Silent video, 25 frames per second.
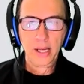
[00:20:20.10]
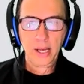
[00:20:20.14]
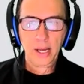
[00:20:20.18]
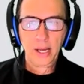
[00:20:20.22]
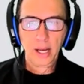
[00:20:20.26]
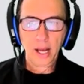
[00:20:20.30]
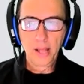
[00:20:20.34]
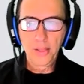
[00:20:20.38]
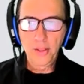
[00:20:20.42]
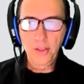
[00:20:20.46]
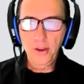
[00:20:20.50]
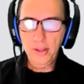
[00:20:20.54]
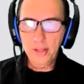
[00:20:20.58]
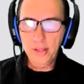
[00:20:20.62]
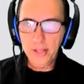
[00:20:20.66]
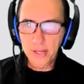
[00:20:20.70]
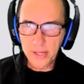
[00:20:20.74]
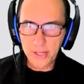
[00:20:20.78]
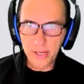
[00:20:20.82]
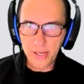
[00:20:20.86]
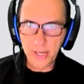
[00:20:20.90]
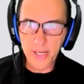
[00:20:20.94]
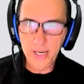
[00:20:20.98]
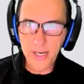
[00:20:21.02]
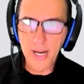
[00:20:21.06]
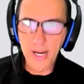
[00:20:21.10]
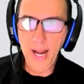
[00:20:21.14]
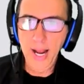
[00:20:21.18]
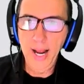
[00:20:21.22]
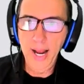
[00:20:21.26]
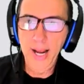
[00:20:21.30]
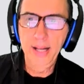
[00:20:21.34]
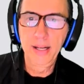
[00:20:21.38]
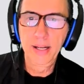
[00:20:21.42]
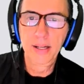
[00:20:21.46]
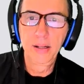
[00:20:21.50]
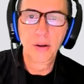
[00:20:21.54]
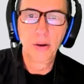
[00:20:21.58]
Another
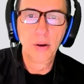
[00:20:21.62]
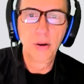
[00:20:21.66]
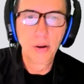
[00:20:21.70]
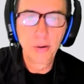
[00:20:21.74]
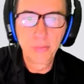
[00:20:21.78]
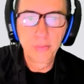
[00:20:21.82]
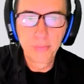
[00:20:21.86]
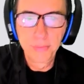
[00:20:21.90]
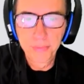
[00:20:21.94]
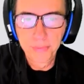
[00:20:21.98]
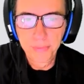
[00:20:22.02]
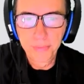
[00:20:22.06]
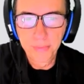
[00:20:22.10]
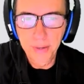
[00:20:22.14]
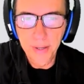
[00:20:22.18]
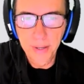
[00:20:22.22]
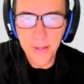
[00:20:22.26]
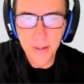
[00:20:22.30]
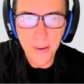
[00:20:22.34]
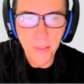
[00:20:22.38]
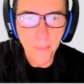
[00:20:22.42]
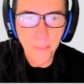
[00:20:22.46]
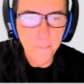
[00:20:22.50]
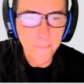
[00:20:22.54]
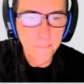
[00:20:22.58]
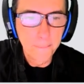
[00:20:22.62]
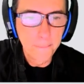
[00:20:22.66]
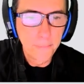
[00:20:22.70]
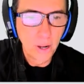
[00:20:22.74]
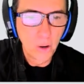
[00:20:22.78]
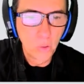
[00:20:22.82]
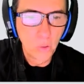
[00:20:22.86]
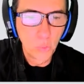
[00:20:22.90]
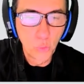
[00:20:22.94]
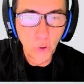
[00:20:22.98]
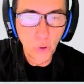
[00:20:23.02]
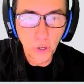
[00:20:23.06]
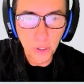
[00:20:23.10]
kind of
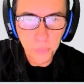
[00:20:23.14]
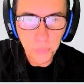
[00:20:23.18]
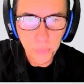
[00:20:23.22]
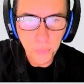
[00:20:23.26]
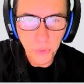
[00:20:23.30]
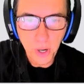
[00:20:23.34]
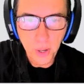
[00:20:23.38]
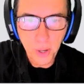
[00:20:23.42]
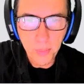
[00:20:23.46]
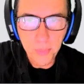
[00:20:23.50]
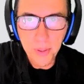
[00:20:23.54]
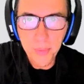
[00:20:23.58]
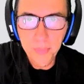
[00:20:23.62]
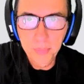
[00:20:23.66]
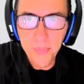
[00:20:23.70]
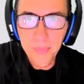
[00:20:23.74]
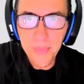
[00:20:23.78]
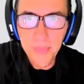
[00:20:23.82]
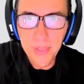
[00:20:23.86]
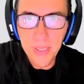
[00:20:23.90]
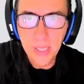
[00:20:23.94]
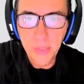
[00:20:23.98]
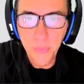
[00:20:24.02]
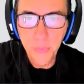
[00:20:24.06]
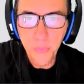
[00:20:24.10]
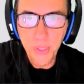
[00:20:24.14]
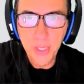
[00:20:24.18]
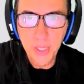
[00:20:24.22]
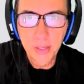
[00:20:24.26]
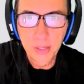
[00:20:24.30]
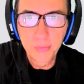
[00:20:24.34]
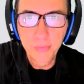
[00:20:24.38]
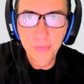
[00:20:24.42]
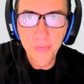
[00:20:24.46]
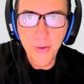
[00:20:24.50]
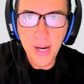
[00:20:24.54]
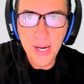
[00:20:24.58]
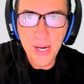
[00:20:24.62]
word problem that we can
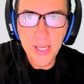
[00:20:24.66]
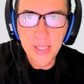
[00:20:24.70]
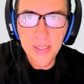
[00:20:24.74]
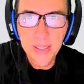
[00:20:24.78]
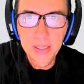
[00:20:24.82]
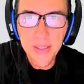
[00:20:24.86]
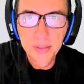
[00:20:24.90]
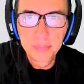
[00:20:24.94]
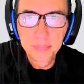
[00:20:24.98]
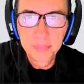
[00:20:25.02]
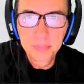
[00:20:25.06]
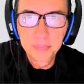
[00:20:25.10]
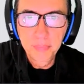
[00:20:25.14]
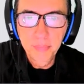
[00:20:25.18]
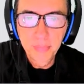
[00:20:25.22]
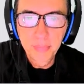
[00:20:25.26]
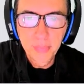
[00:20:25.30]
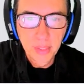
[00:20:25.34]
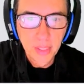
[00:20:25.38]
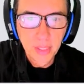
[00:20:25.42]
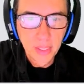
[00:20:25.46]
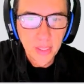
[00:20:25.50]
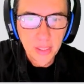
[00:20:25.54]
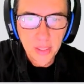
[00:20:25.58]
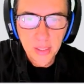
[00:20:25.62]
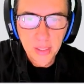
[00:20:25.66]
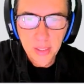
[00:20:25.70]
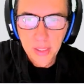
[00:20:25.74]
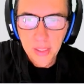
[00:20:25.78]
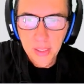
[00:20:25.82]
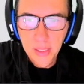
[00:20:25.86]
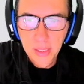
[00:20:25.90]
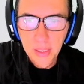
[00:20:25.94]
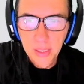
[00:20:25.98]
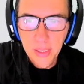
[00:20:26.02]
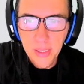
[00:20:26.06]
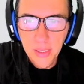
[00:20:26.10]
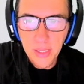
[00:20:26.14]
find
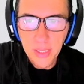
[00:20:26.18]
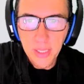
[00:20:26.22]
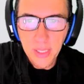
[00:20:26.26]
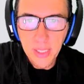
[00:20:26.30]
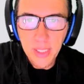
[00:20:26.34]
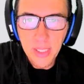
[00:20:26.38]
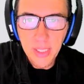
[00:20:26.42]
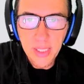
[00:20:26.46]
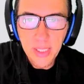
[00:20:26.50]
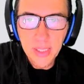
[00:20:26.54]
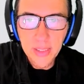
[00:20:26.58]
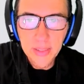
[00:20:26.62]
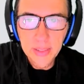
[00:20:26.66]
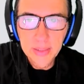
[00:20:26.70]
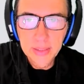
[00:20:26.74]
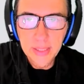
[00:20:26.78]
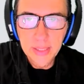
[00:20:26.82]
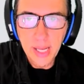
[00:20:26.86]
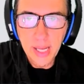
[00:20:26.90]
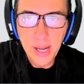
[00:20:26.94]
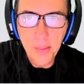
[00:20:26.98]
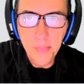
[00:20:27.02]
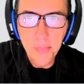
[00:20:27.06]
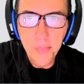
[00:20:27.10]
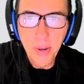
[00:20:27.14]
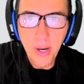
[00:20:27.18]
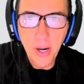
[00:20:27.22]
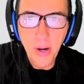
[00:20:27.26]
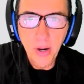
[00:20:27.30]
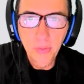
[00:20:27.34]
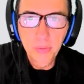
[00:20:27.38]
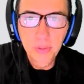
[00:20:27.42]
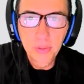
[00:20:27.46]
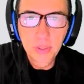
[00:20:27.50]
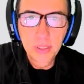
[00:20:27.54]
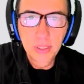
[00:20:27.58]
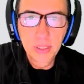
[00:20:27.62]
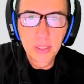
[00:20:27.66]
is about
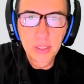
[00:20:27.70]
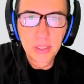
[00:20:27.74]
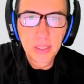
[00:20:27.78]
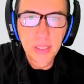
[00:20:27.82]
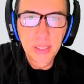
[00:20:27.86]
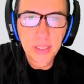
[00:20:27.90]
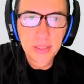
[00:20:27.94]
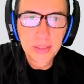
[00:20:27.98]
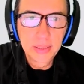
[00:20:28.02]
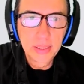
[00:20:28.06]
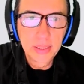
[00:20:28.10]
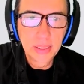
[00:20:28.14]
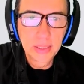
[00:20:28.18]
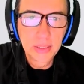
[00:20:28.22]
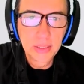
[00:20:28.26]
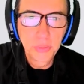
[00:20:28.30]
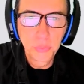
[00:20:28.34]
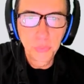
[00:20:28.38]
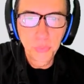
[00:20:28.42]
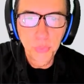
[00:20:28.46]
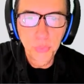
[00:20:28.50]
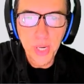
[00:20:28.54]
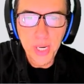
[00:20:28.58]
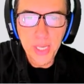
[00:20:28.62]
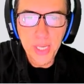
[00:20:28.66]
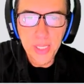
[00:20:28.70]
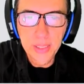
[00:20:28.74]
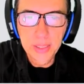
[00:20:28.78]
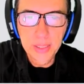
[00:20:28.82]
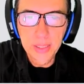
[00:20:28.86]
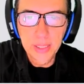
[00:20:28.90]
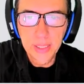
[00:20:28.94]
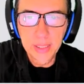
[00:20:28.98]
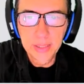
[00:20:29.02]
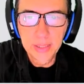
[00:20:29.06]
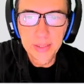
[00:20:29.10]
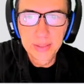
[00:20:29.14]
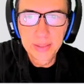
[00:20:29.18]
distance, rate,
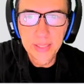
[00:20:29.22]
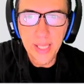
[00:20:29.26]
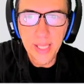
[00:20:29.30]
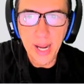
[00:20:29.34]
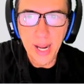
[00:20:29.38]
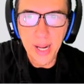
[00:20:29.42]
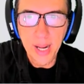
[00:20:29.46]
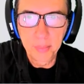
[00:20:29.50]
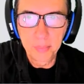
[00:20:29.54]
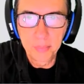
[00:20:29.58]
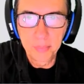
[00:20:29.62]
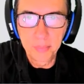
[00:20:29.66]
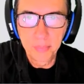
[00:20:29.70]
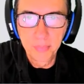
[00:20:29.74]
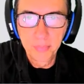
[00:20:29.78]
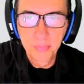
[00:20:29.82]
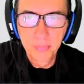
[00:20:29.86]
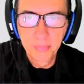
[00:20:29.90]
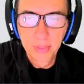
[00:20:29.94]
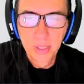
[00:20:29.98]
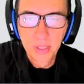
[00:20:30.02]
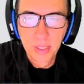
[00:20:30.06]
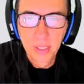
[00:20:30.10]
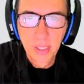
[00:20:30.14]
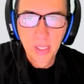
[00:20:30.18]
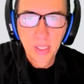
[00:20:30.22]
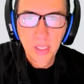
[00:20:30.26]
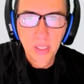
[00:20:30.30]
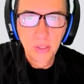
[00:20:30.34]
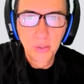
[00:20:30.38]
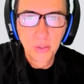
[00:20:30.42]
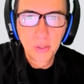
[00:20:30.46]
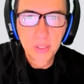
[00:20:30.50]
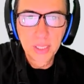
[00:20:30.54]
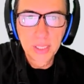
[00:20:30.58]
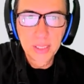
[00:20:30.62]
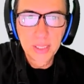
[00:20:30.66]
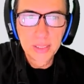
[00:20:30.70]
and time.
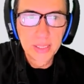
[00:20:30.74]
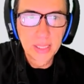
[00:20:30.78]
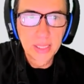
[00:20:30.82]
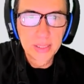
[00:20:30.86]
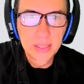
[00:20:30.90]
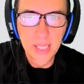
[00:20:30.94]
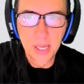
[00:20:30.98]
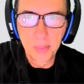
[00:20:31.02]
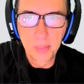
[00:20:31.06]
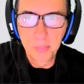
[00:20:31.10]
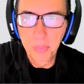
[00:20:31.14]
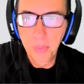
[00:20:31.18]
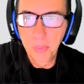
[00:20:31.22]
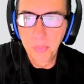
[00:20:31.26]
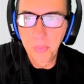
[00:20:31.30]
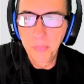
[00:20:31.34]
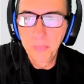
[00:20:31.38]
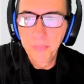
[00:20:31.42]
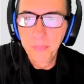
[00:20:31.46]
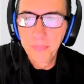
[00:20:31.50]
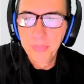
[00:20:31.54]
Look at this example.